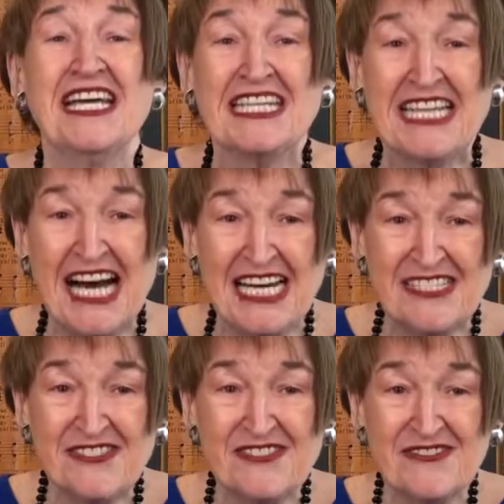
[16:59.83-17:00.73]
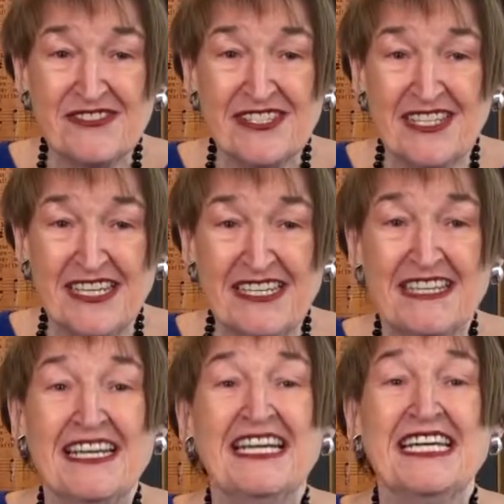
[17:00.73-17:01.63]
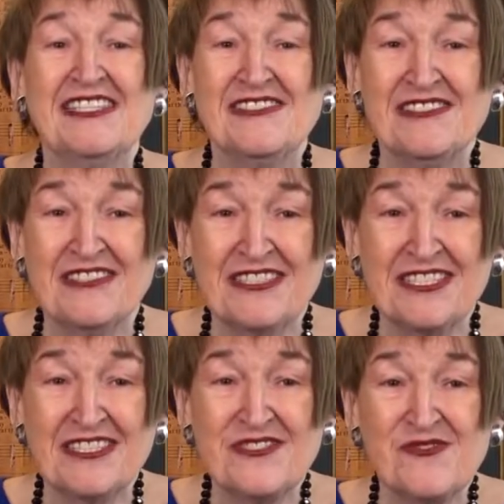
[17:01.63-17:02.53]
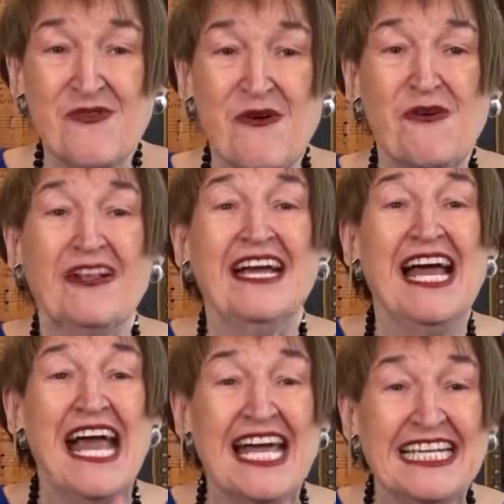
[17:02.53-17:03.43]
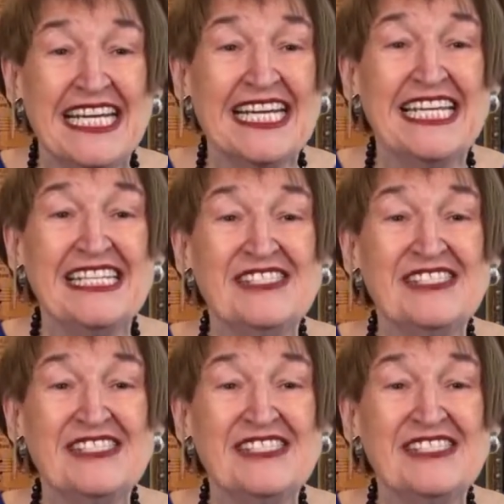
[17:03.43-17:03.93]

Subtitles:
God is still good, he's still in control, and he